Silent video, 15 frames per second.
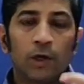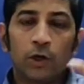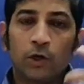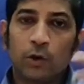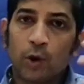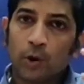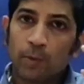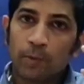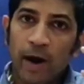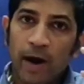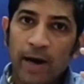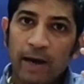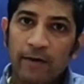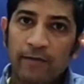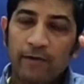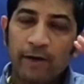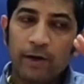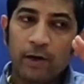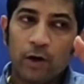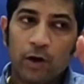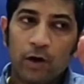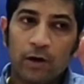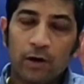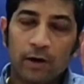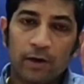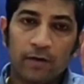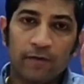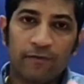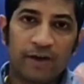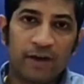Your mind will not
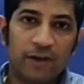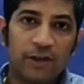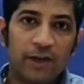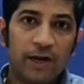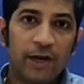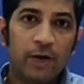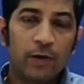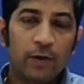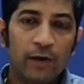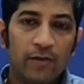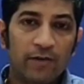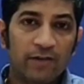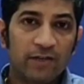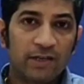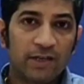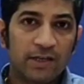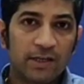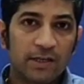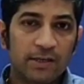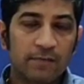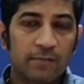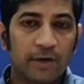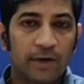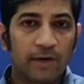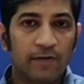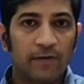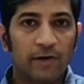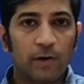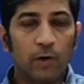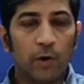venture into nervousness, but
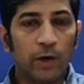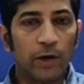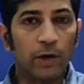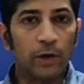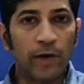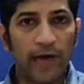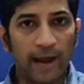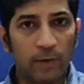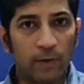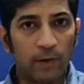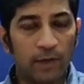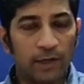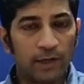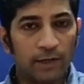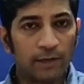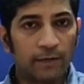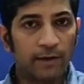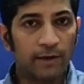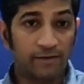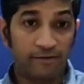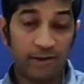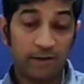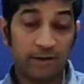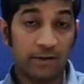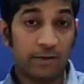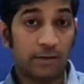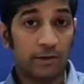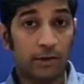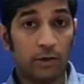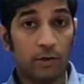it will go into calculation, and
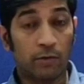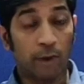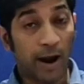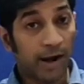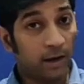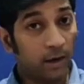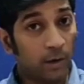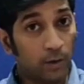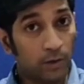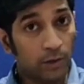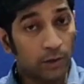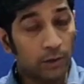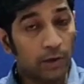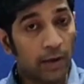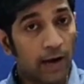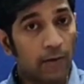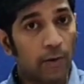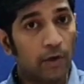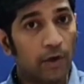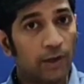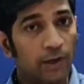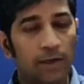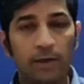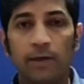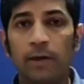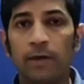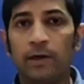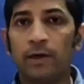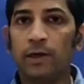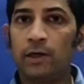once your mind goes into calculation,
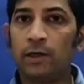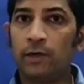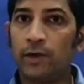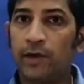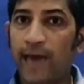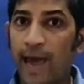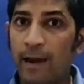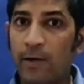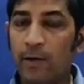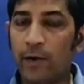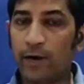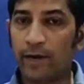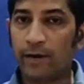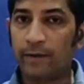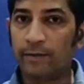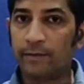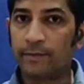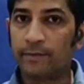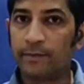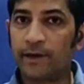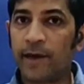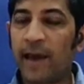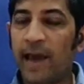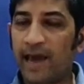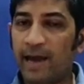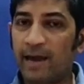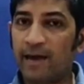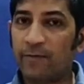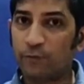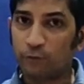you will calculate.
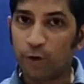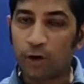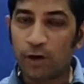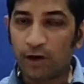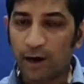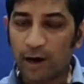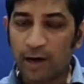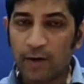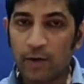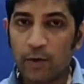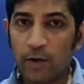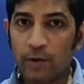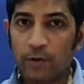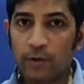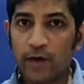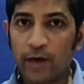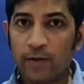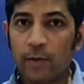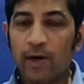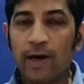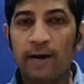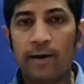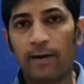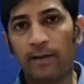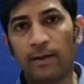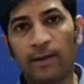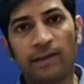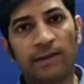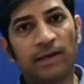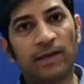And what are you going to calculate?
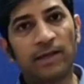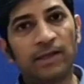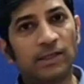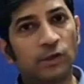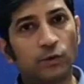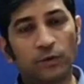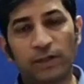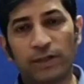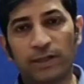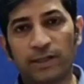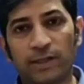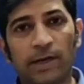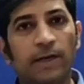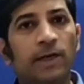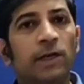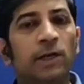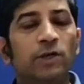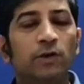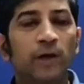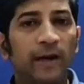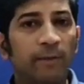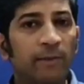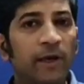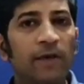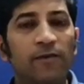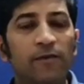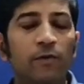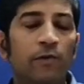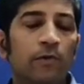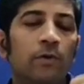The 3 switches. So let me
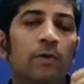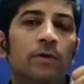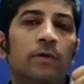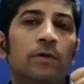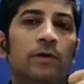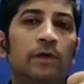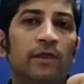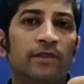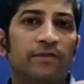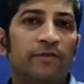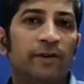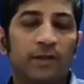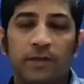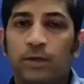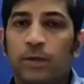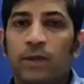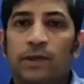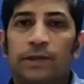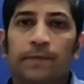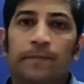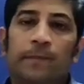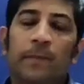give you the first switch.